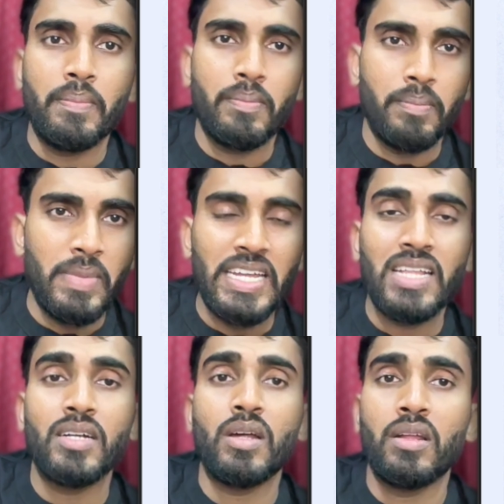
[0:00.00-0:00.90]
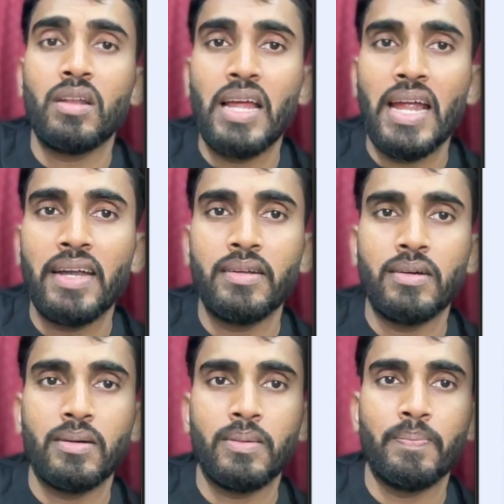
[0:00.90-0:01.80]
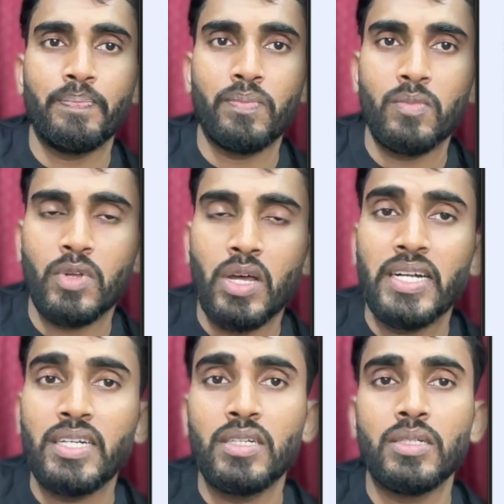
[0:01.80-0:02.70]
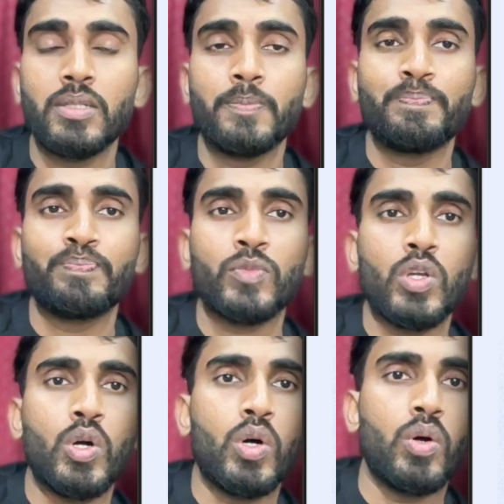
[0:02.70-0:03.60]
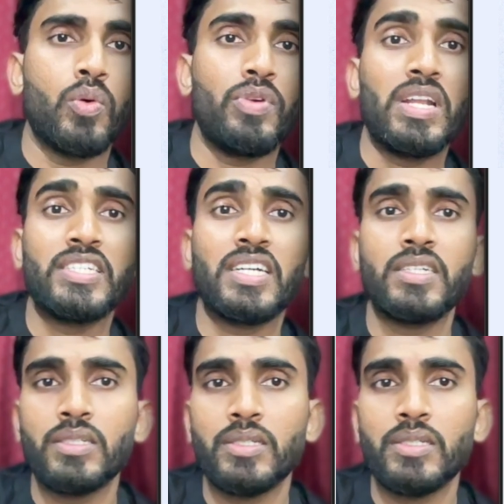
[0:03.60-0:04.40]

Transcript: making the tunnel and connect the village and